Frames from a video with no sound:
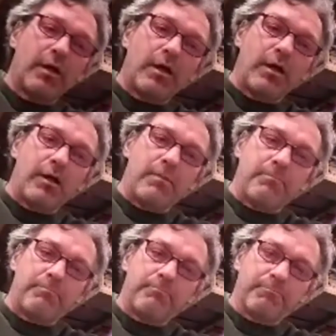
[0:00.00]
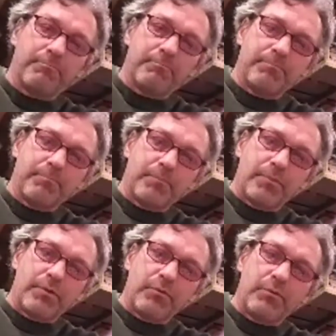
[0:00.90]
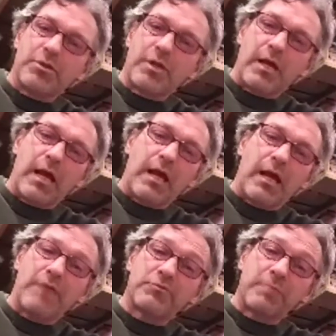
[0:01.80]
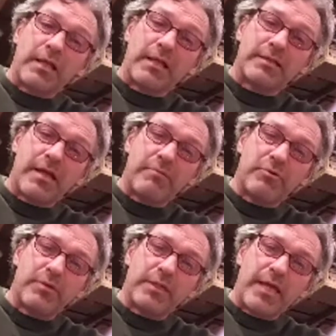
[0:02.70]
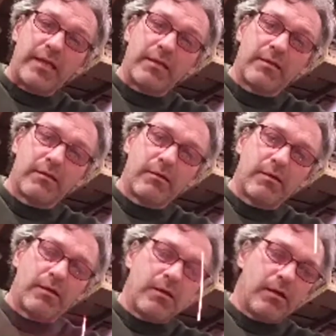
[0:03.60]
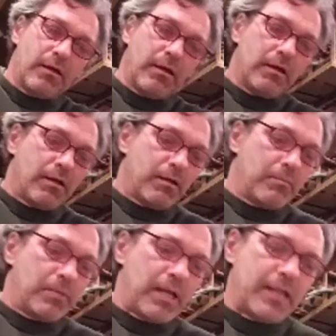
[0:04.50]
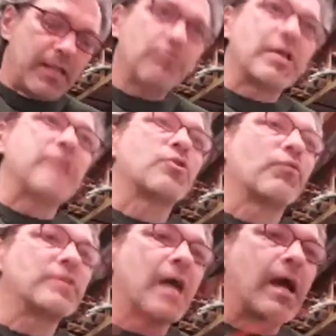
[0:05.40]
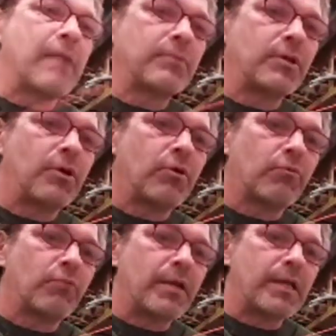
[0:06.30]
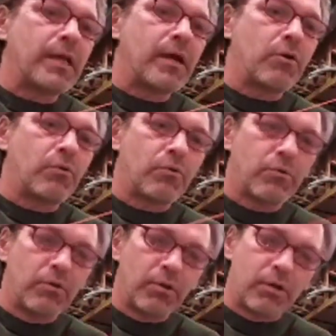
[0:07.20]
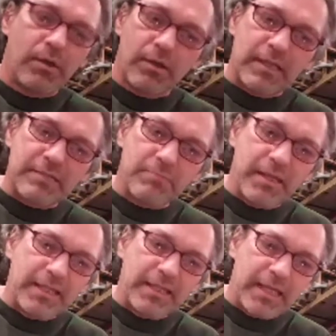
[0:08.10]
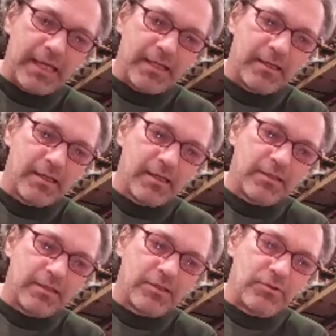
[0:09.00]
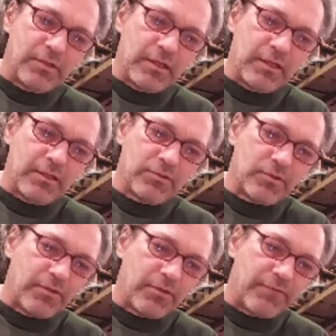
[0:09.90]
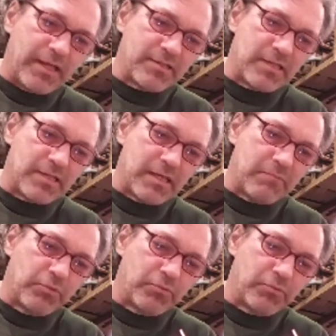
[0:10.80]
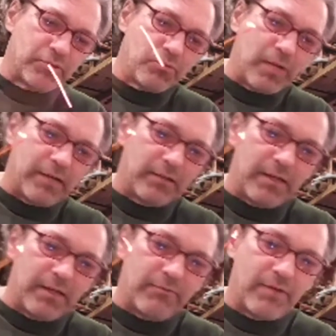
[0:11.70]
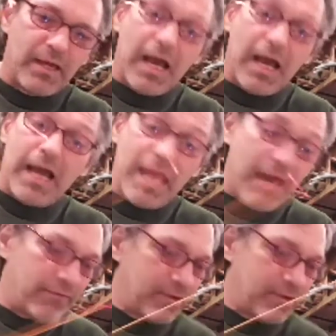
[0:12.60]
um, which I, I've spent a lot of time doing that. But I, you change over time, you know. Right now, that's my thing, to do the sort of the fantasy blooms and wildlife. I have